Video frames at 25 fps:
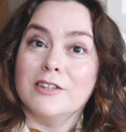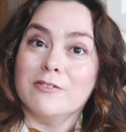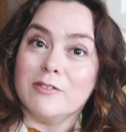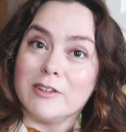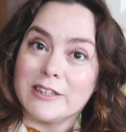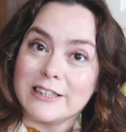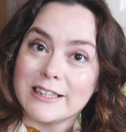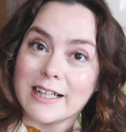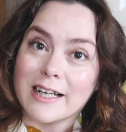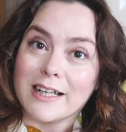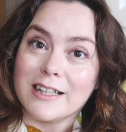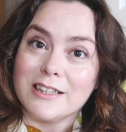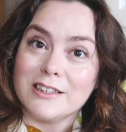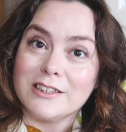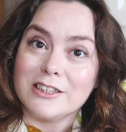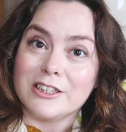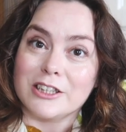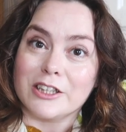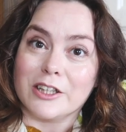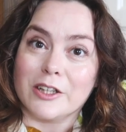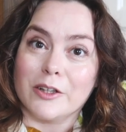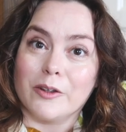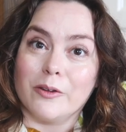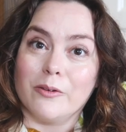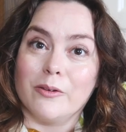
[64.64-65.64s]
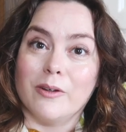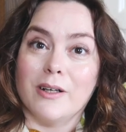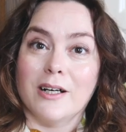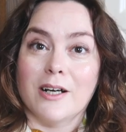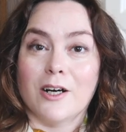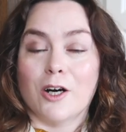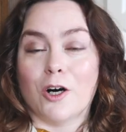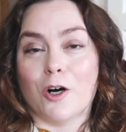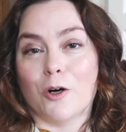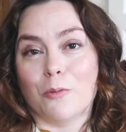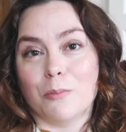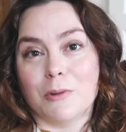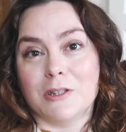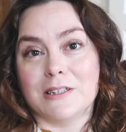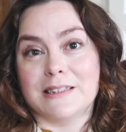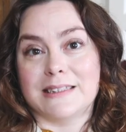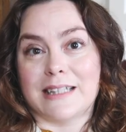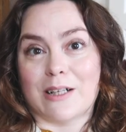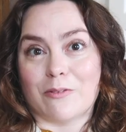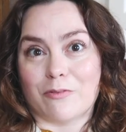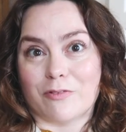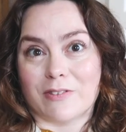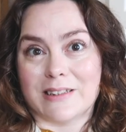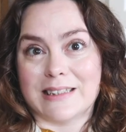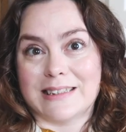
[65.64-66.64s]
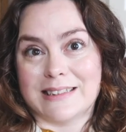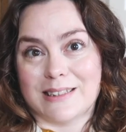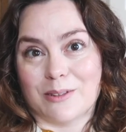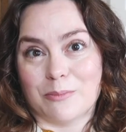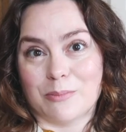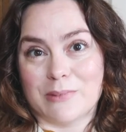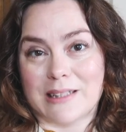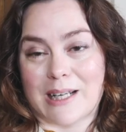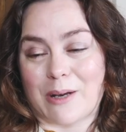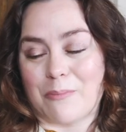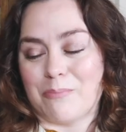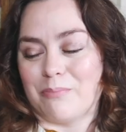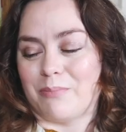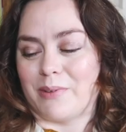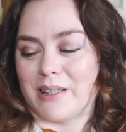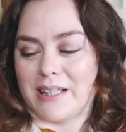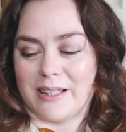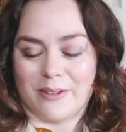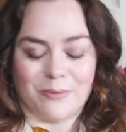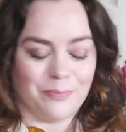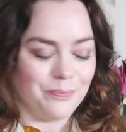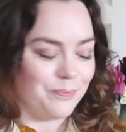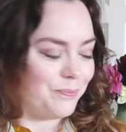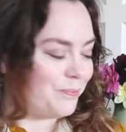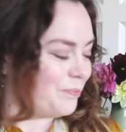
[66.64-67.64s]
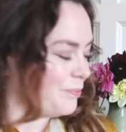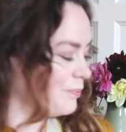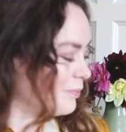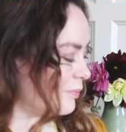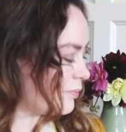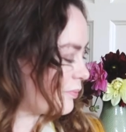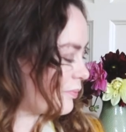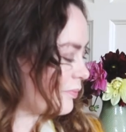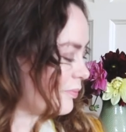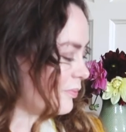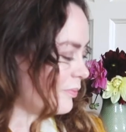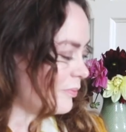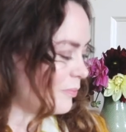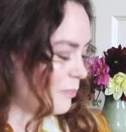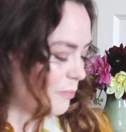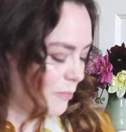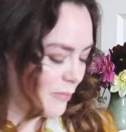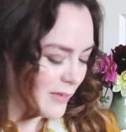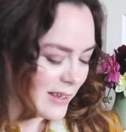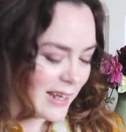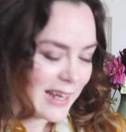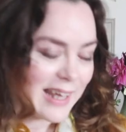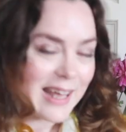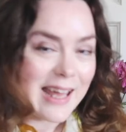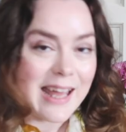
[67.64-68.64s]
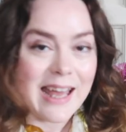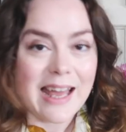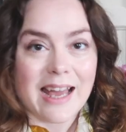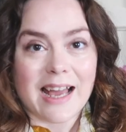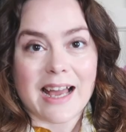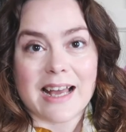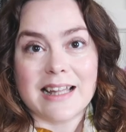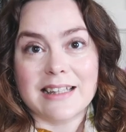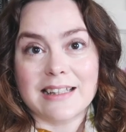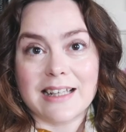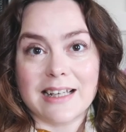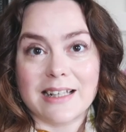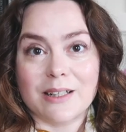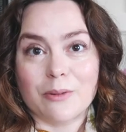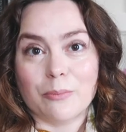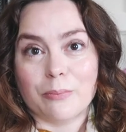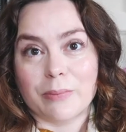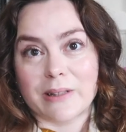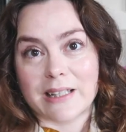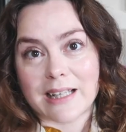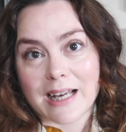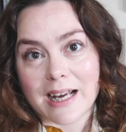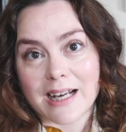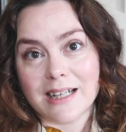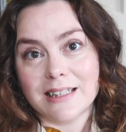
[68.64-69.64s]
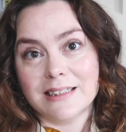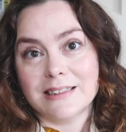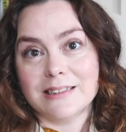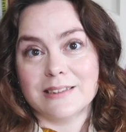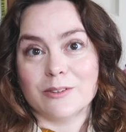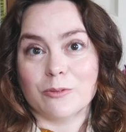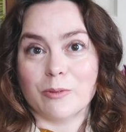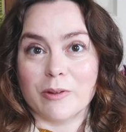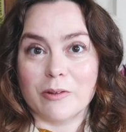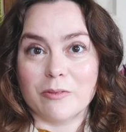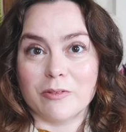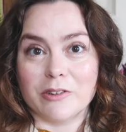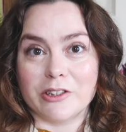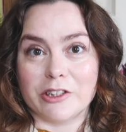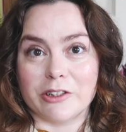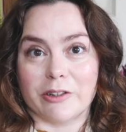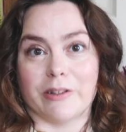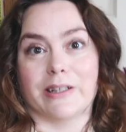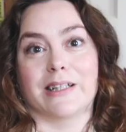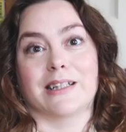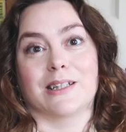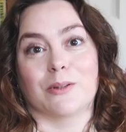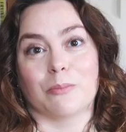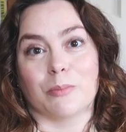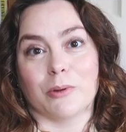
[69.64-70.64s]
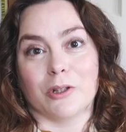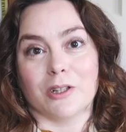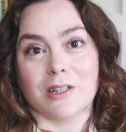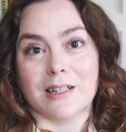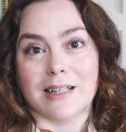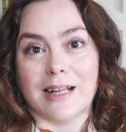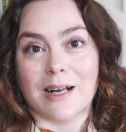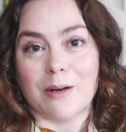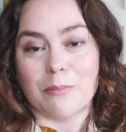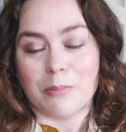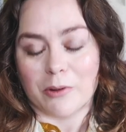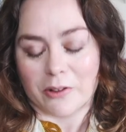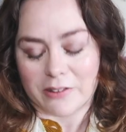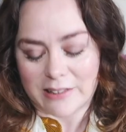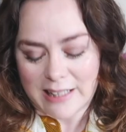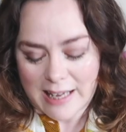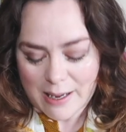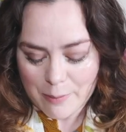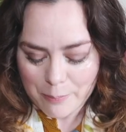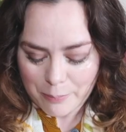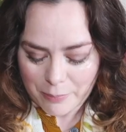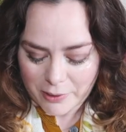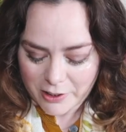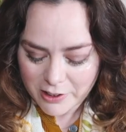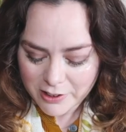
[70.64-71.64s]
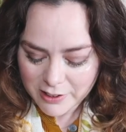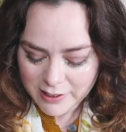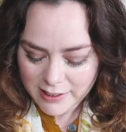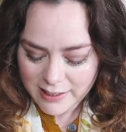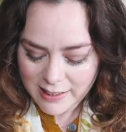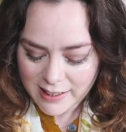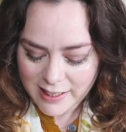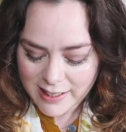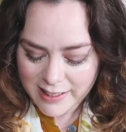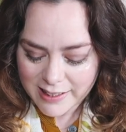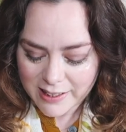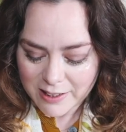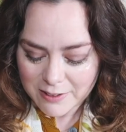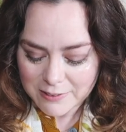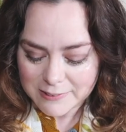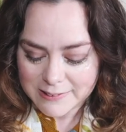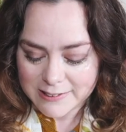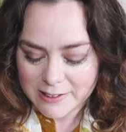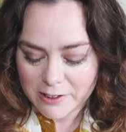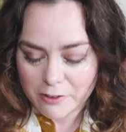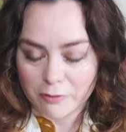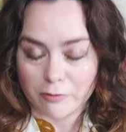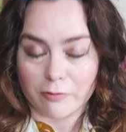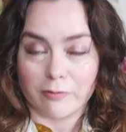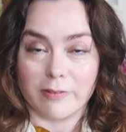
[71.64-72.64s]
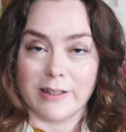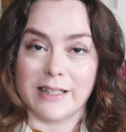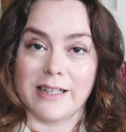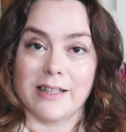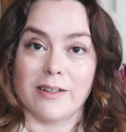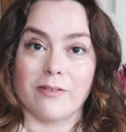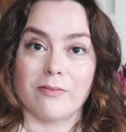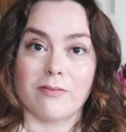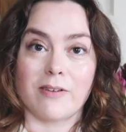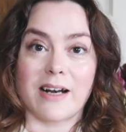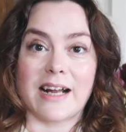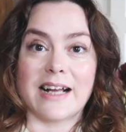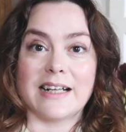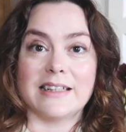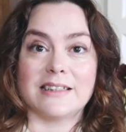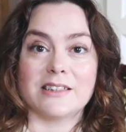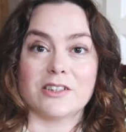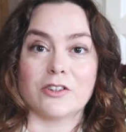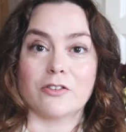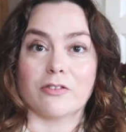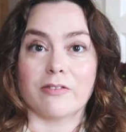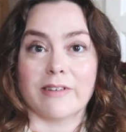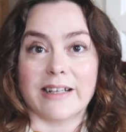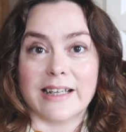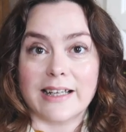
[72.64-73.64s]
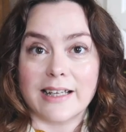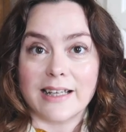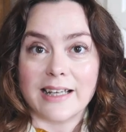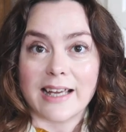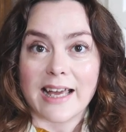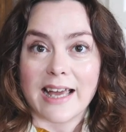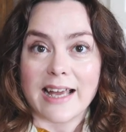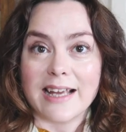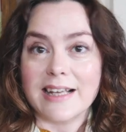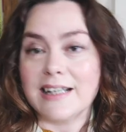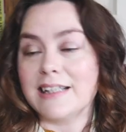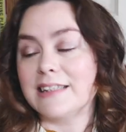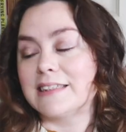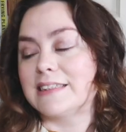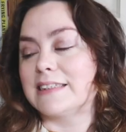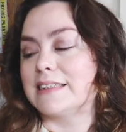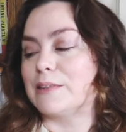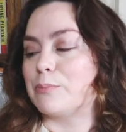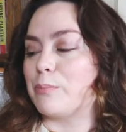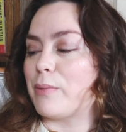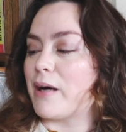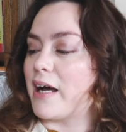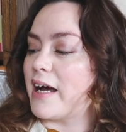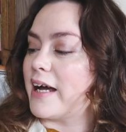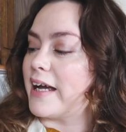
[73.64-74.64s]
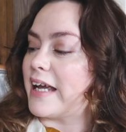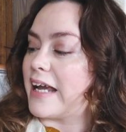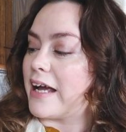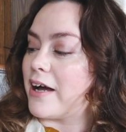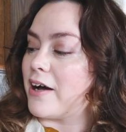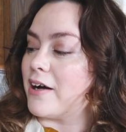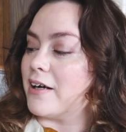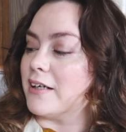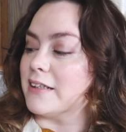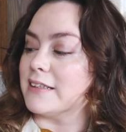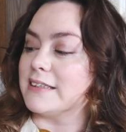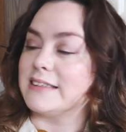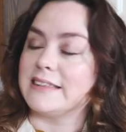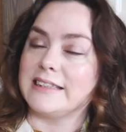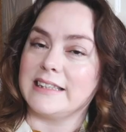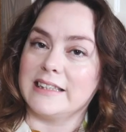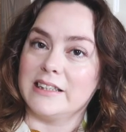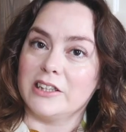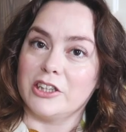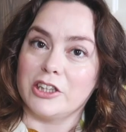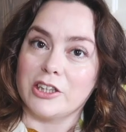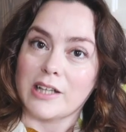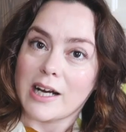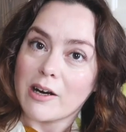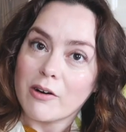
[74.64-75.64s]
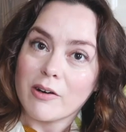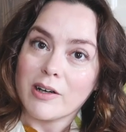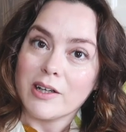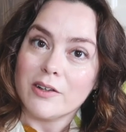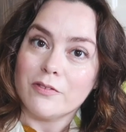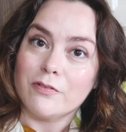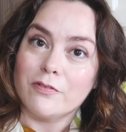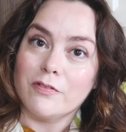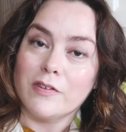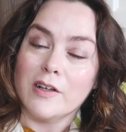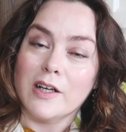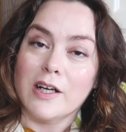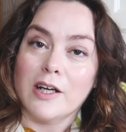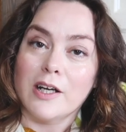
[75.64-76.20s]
return to almost every September. And then because we were doing the book club on that book, I also reread Green Gates by R.C. Sheriff,